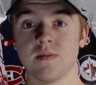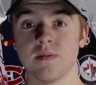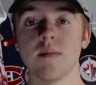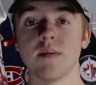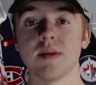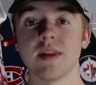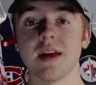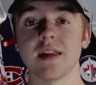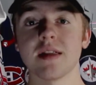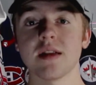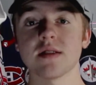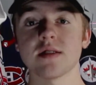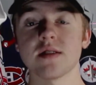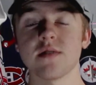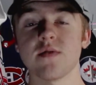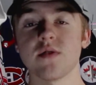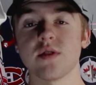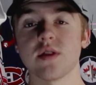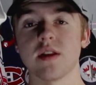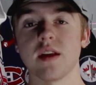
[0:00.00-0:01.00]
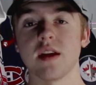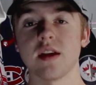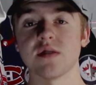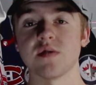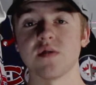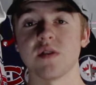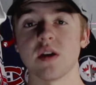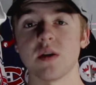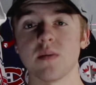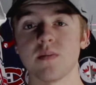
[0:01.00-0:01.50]
But that does it for today's
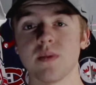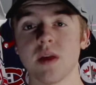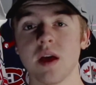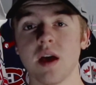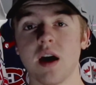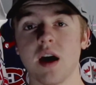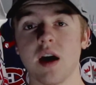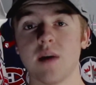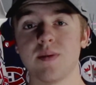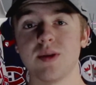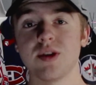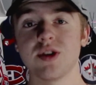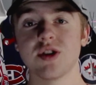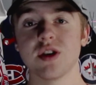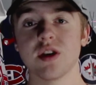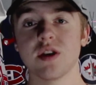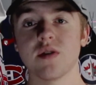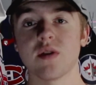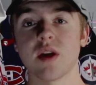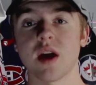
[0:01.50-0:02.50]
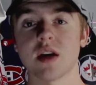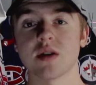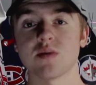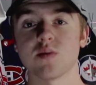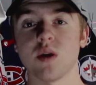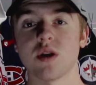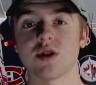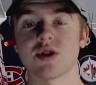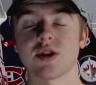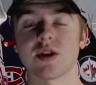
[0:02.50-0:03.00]
video. I appreciate you guys
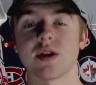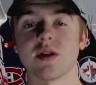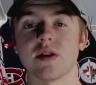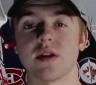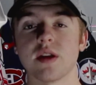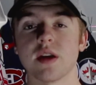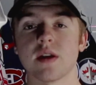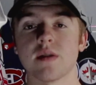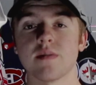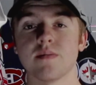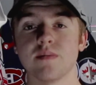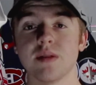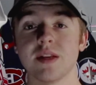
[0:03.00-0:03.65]
watching till the end.